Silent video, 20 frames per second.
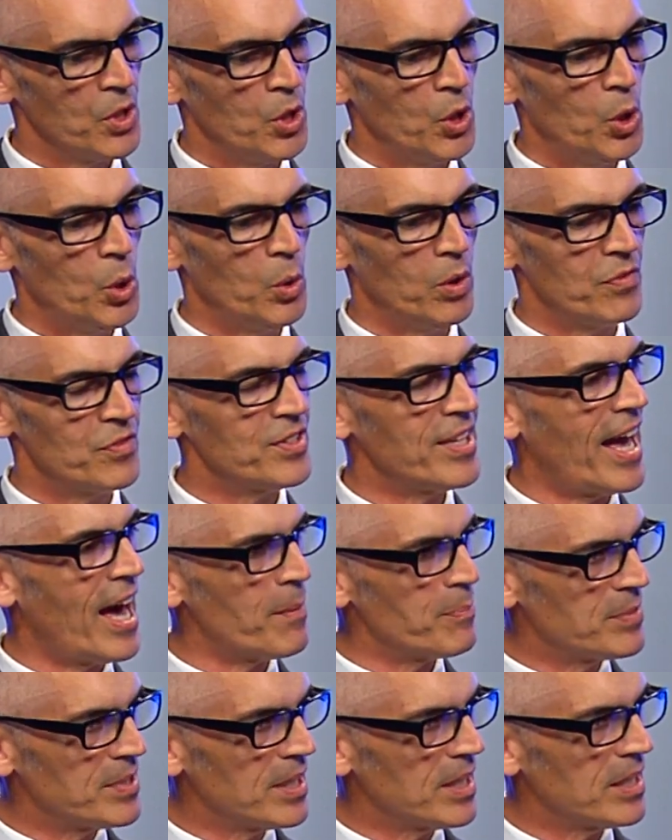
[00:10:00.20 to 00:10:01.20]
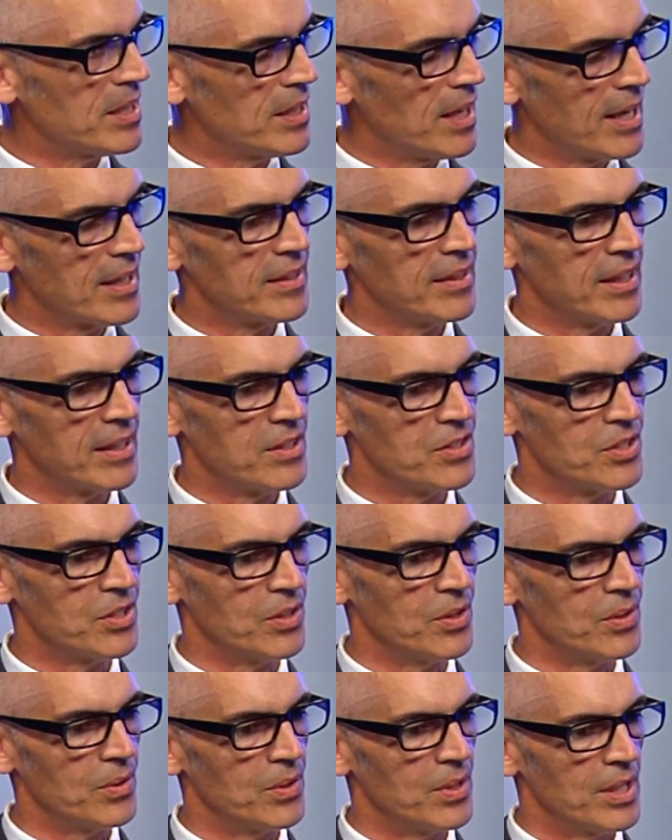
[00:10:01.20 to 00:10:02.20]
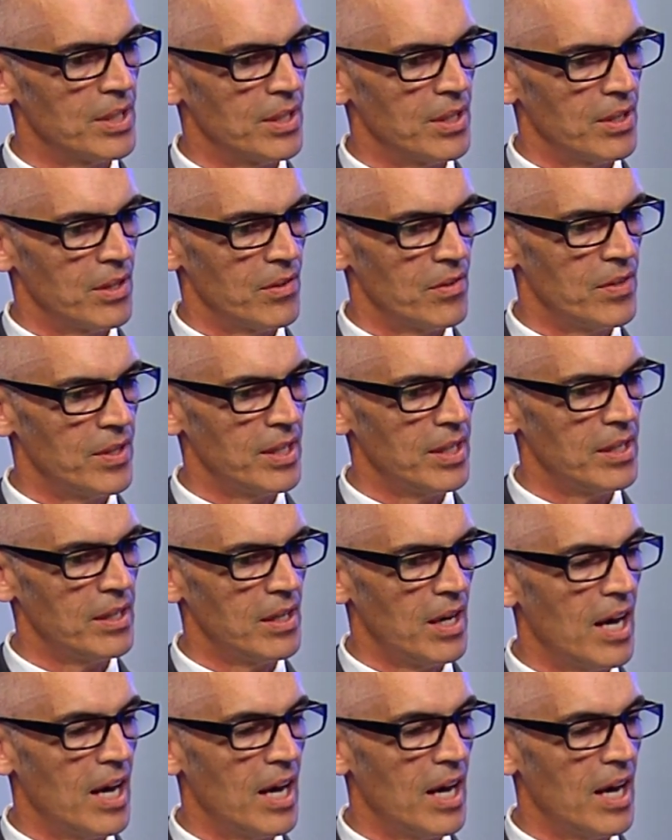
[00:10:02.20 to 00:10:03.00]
who have tapped in, I think, to the